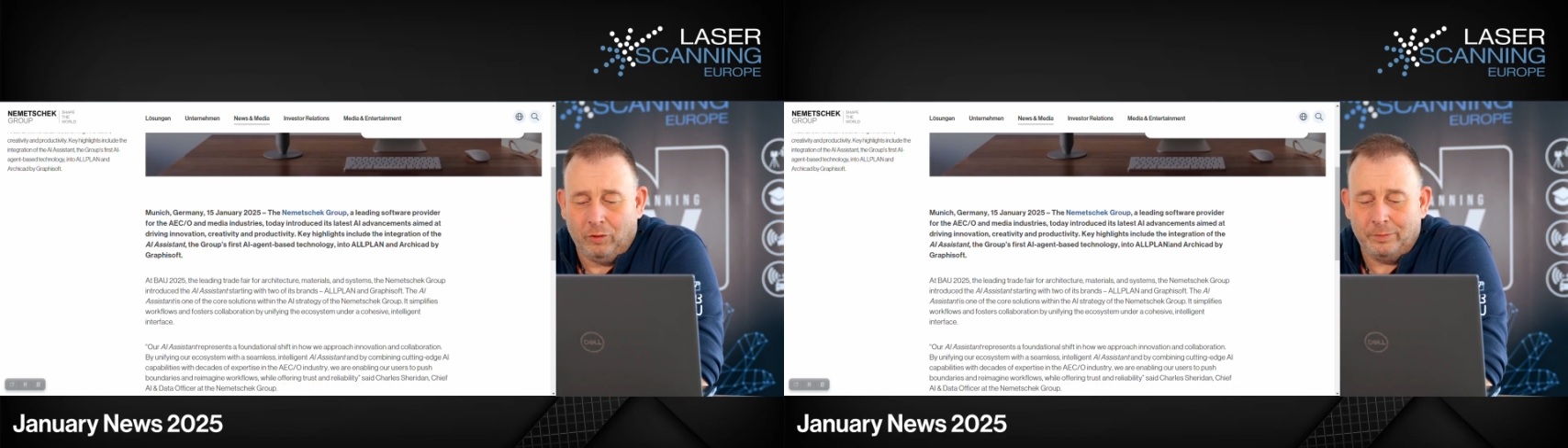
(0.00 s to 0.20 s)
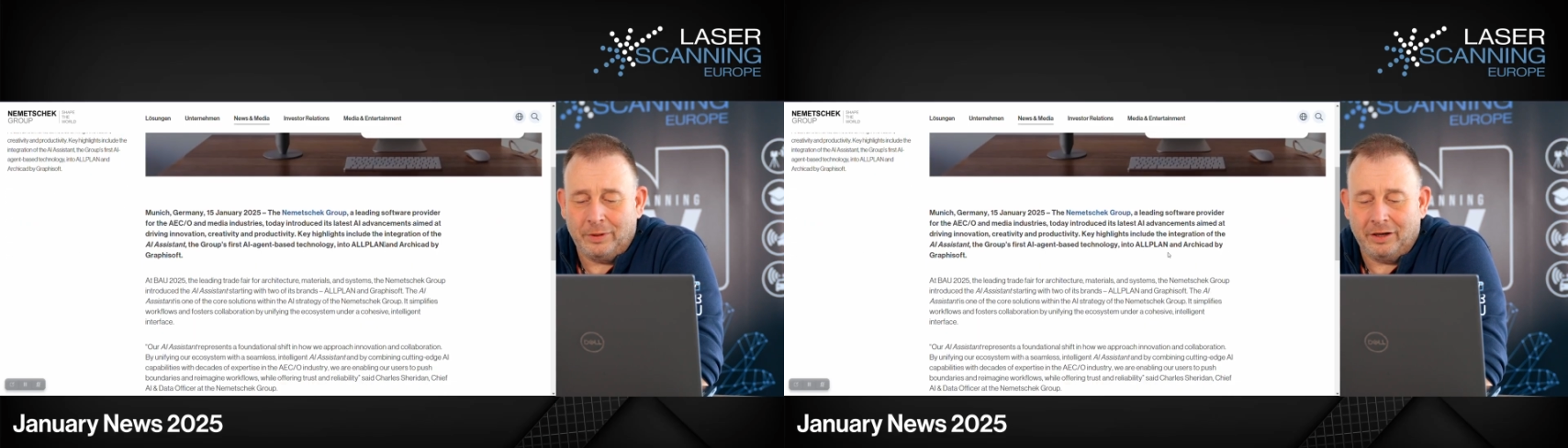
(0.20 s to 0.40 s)

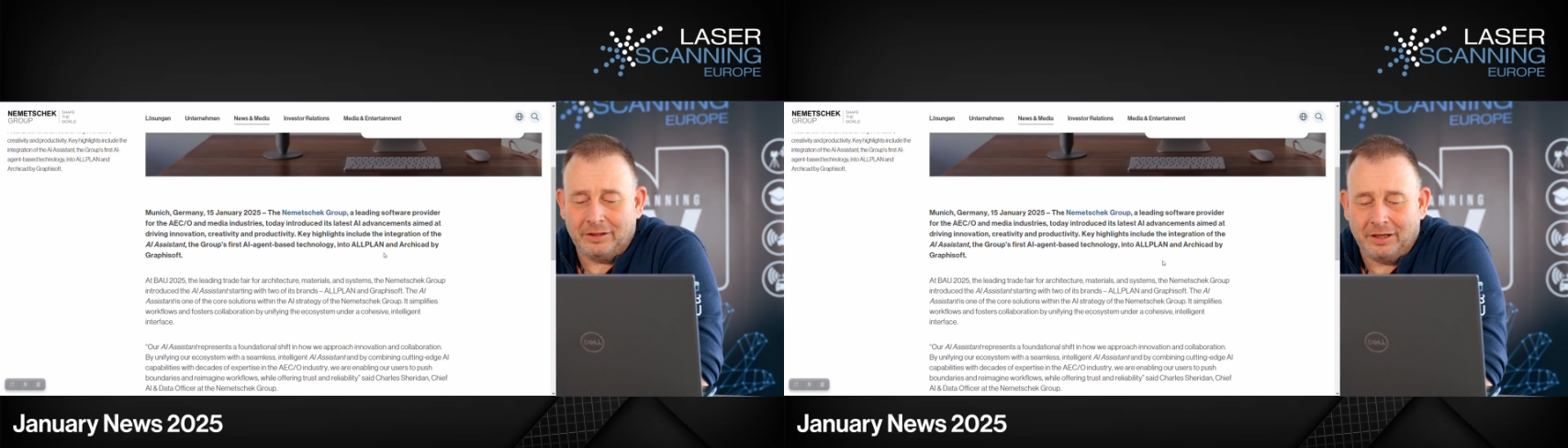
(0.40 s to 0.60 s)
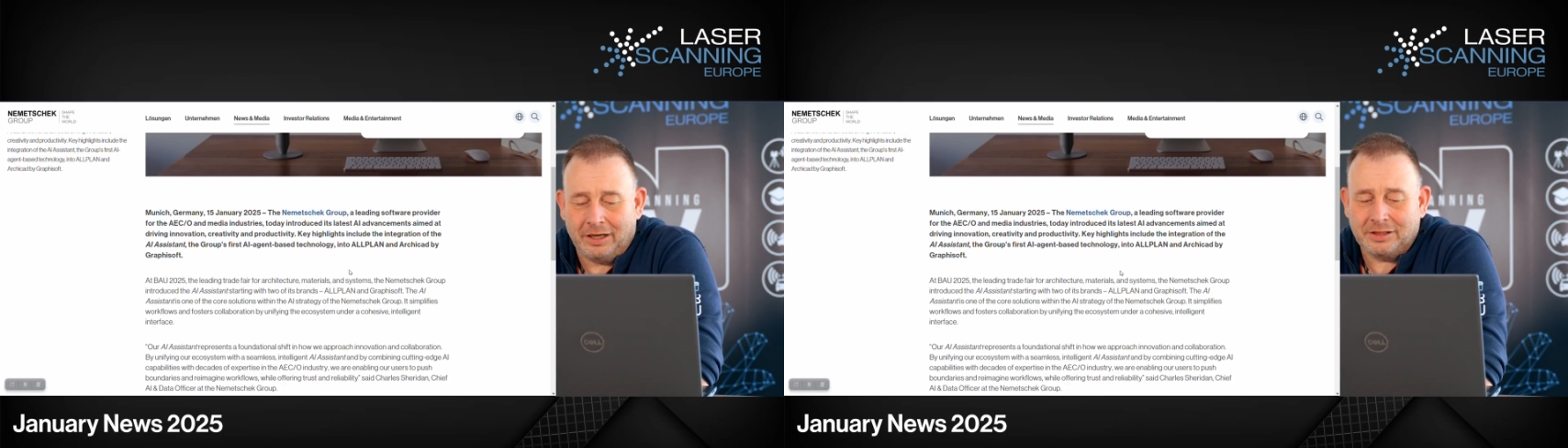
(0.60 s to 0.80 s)

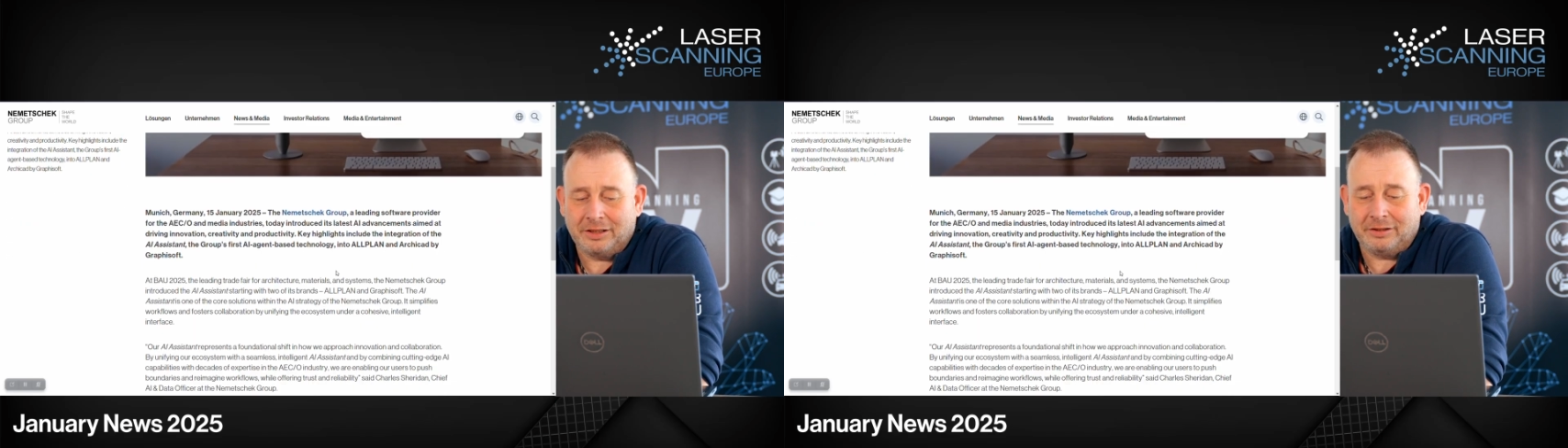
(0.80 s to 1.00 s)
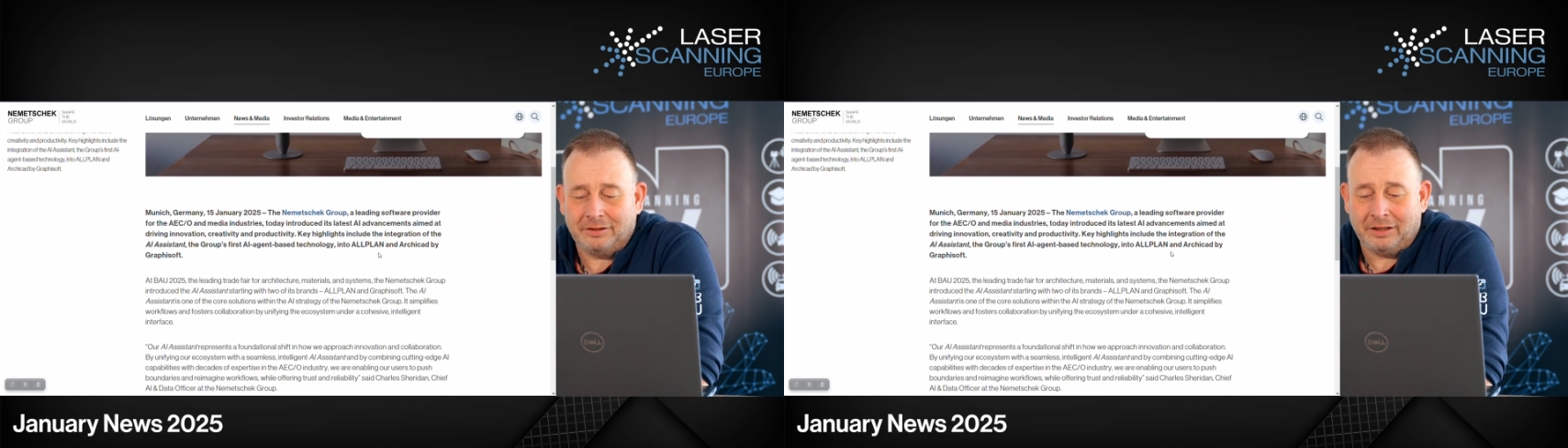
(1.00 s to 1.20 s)
Allplan and
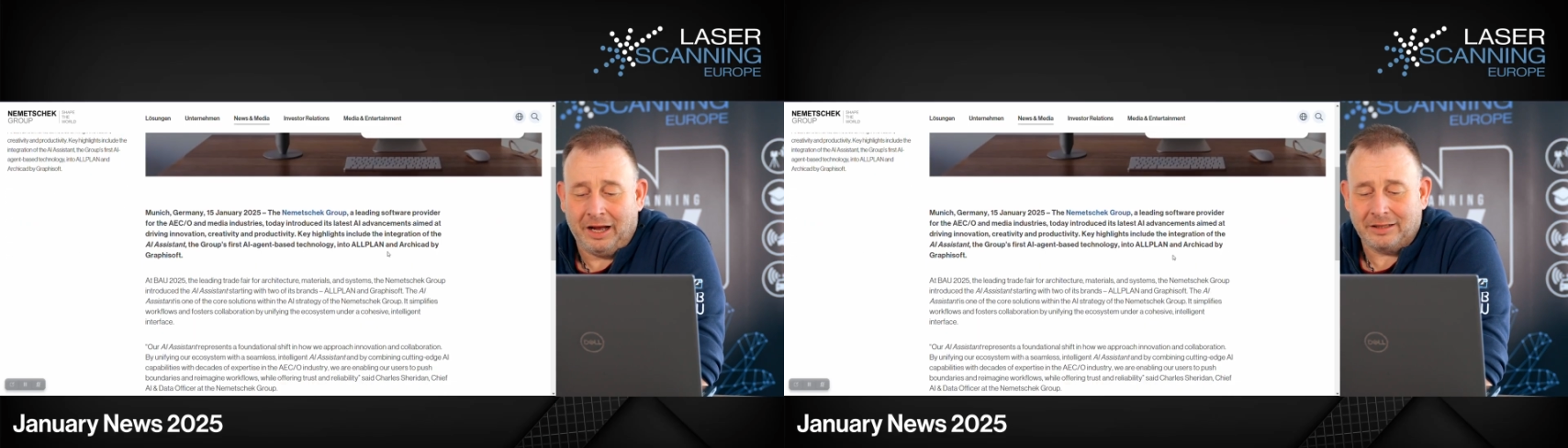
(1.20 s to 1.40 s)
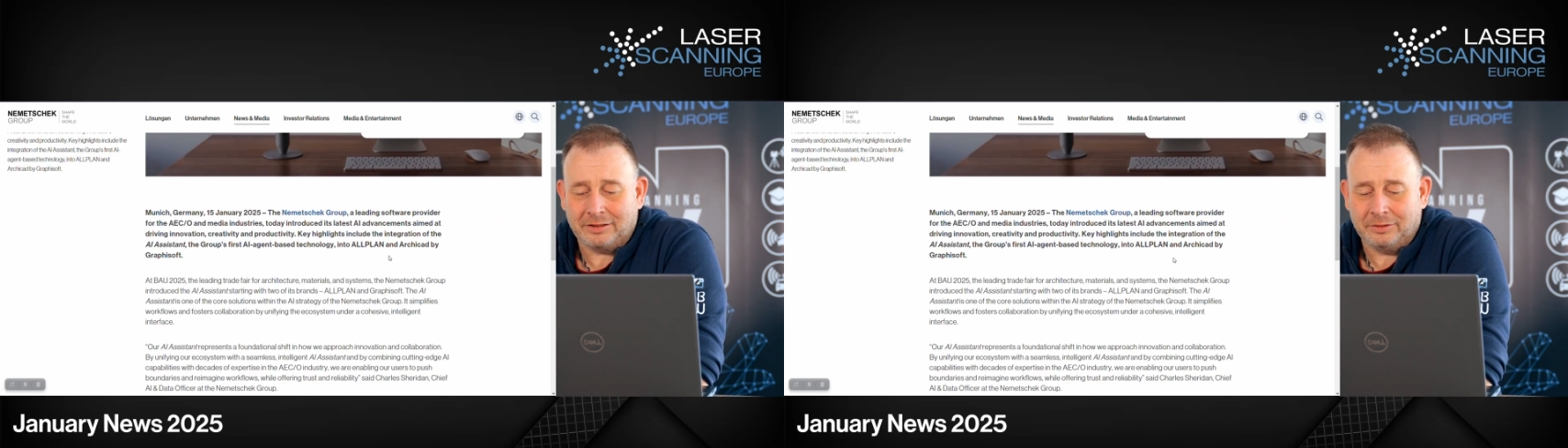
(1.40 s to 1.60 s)

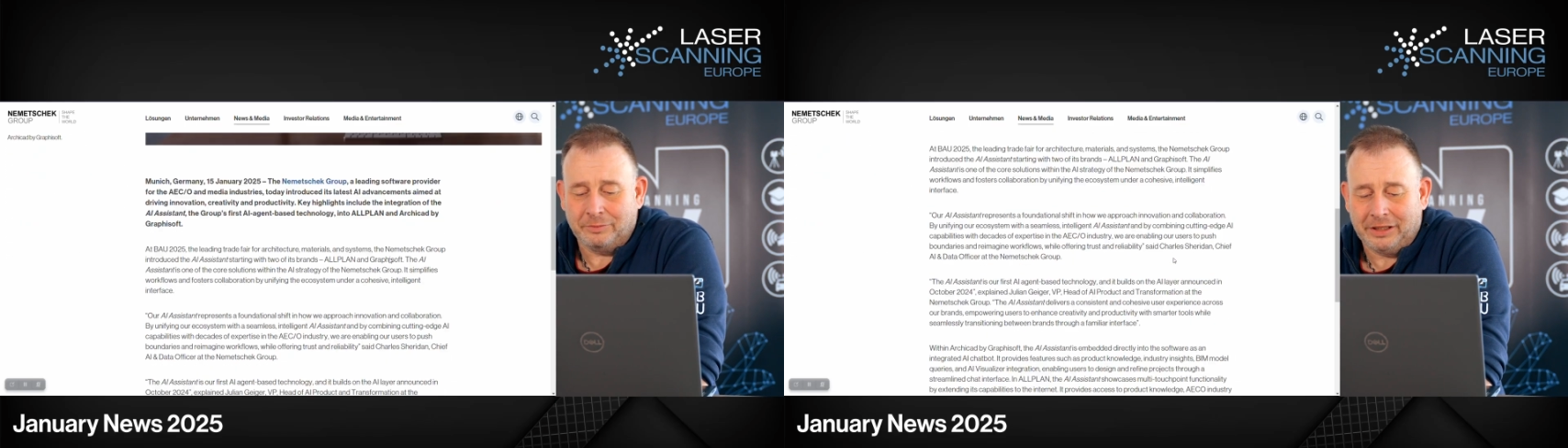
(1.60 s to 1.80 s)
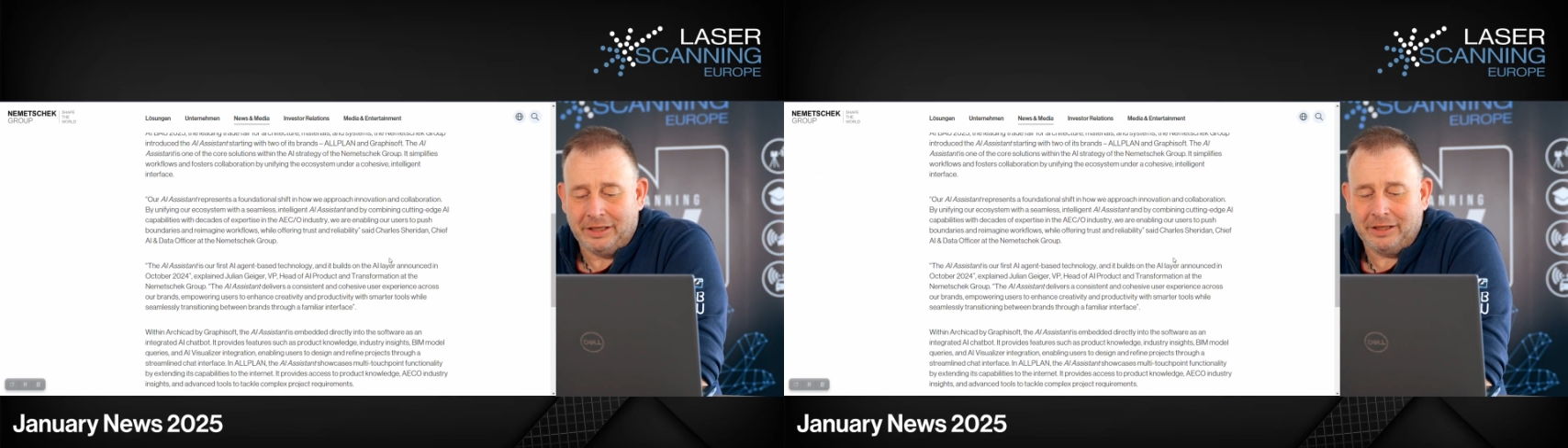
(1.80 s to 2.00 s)
ArchiCAD
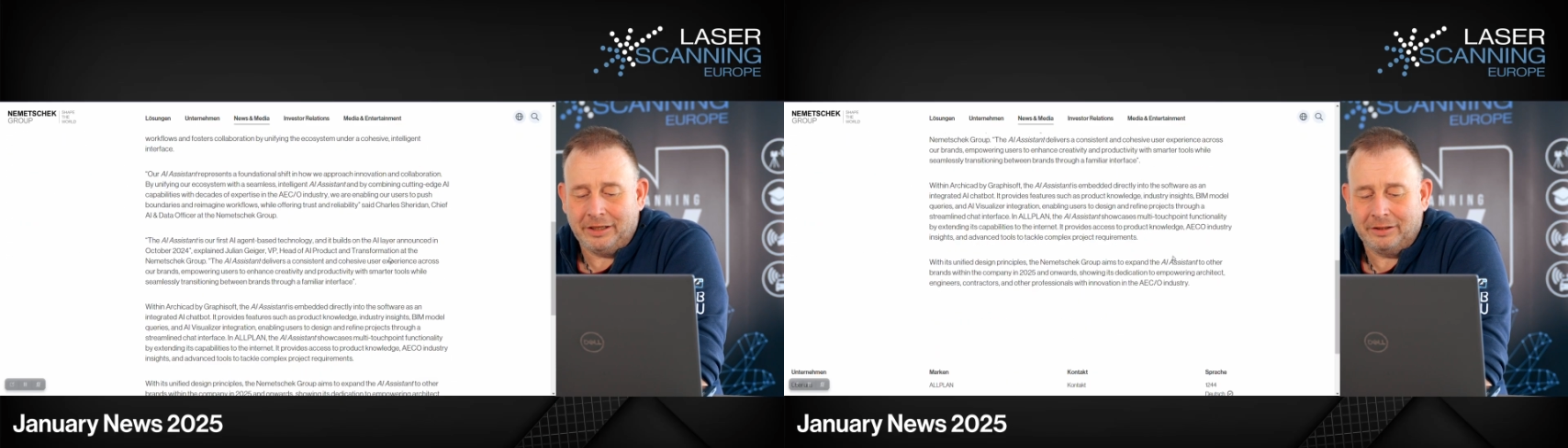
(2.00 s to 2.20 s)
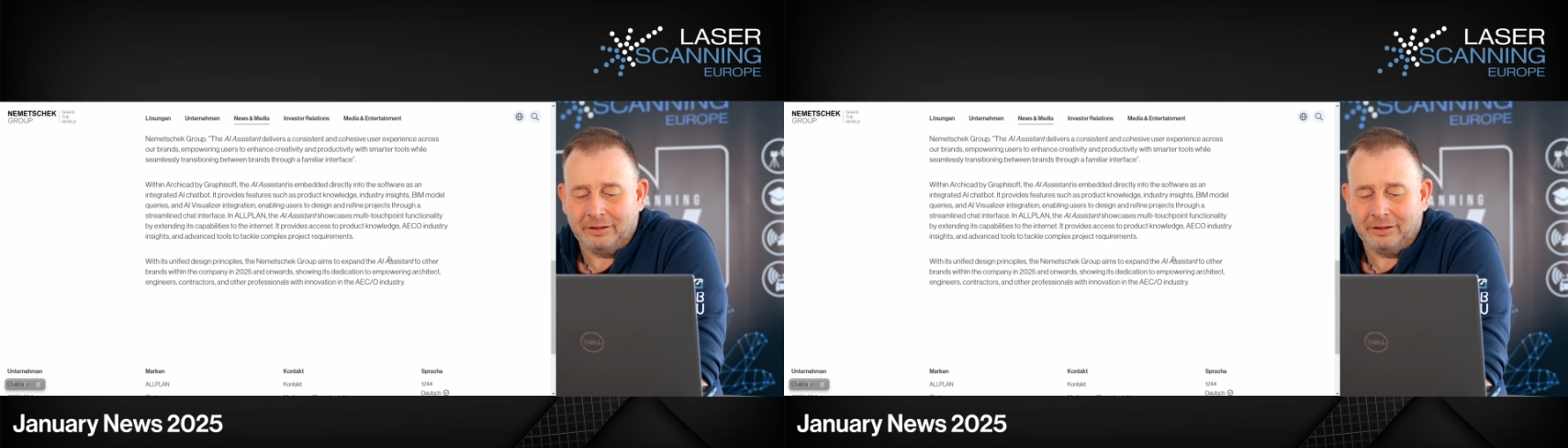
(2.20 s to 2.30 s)
in beginning,